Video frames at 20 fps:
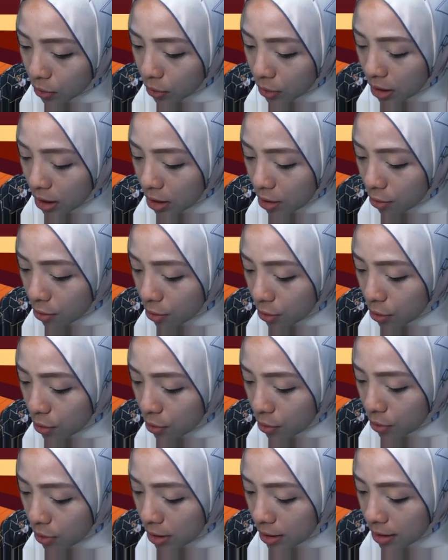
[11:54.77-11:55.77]
now
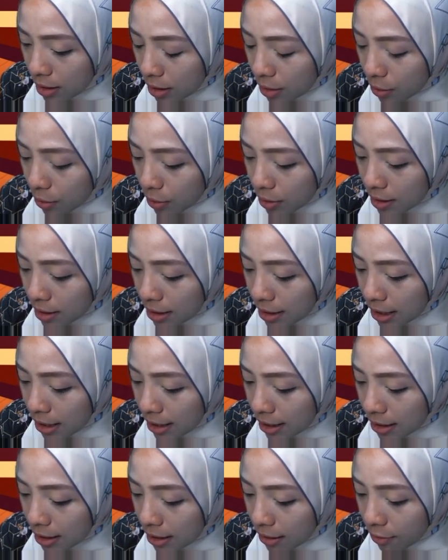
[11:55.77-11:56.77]
u is equals
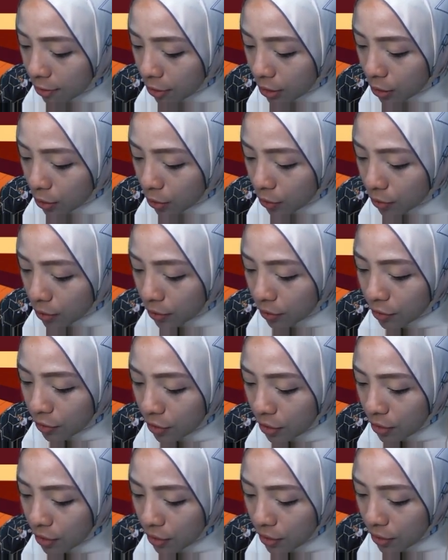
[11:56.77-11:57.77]
negative 1 over
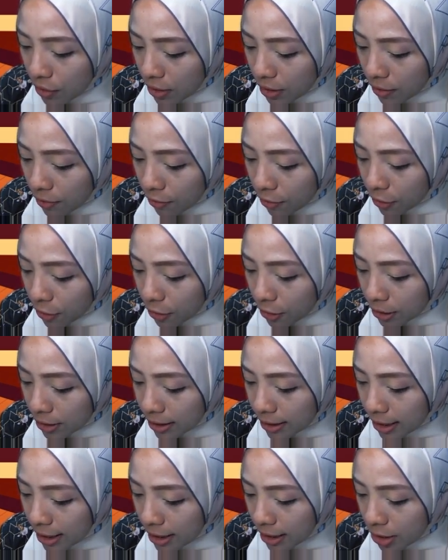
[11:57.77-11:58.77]
4. Therefore,
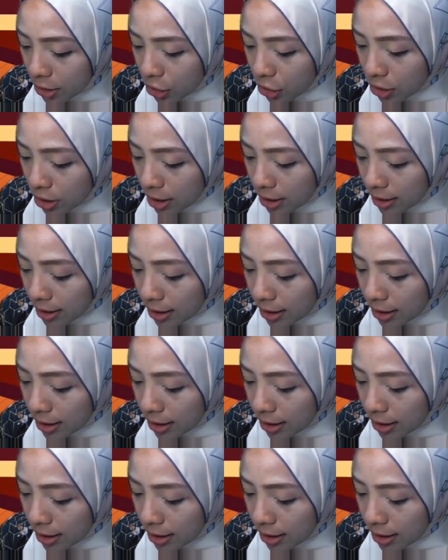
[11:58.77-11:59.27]
tangent